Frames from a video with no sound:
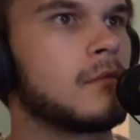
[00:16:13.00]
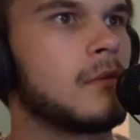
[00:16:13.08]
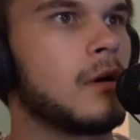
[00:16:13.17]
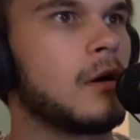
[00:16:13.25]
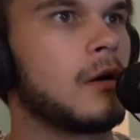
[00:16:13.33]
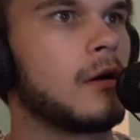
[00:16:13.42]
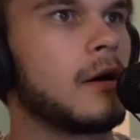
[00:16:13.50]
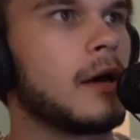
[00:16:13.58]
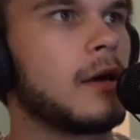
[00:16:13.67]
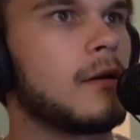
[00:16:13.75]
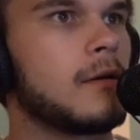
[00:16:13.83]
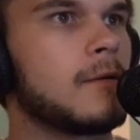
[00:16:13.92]

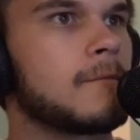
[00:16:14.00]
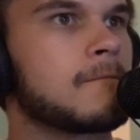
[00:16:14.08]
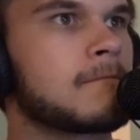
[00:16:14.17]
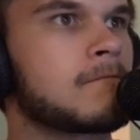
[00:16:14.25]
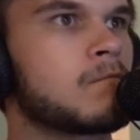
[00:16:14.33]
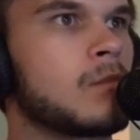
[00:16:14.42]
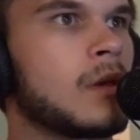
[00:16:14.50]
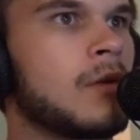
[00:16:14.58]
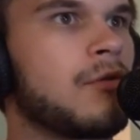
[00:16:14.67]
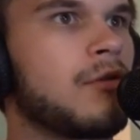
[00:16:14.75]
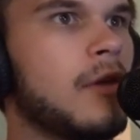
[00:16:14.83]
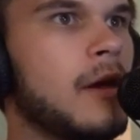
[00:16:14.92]
Alright.
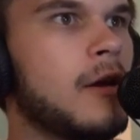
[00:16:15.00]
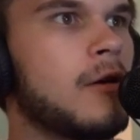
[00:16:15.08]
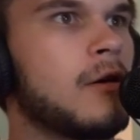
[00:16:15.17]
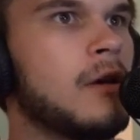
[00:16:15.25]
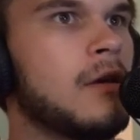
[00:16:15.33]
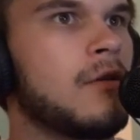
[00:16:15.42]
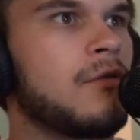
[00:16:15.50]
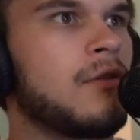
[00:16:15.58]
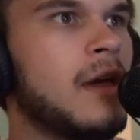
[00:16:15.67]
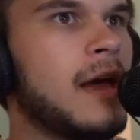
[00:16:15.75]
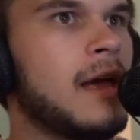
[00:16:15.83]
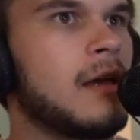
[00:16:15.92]
Slayer is
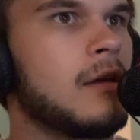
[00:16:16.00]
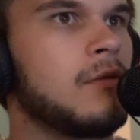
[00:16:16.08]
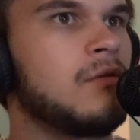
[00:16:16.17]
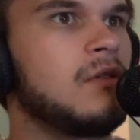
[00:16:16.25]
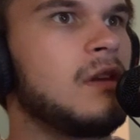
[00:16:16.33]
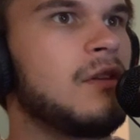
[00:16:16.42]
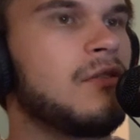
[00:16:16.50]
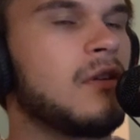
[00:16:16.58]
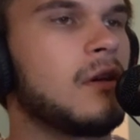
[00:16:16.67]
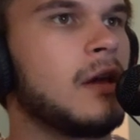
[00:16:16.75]
at decent